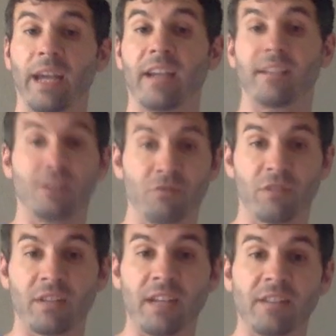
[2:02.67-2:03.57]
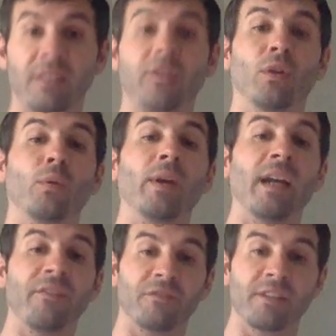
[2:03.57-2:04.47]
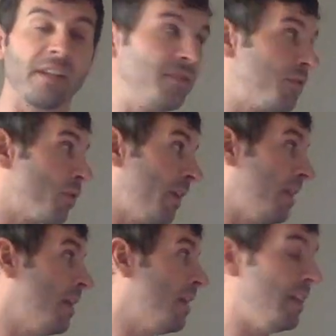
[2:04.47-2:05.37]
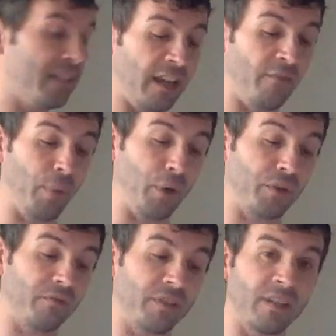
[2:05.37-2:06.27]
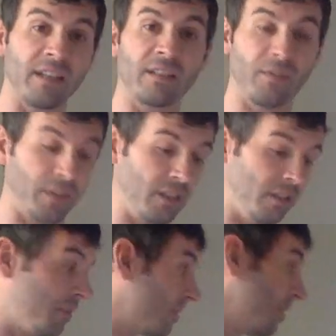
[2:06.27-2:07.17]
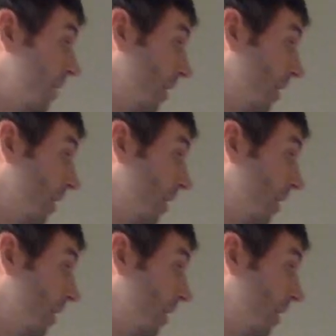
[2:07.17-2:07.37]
Okay, because it's recessive, the only way to have a recessive trait is have both recessive alleles.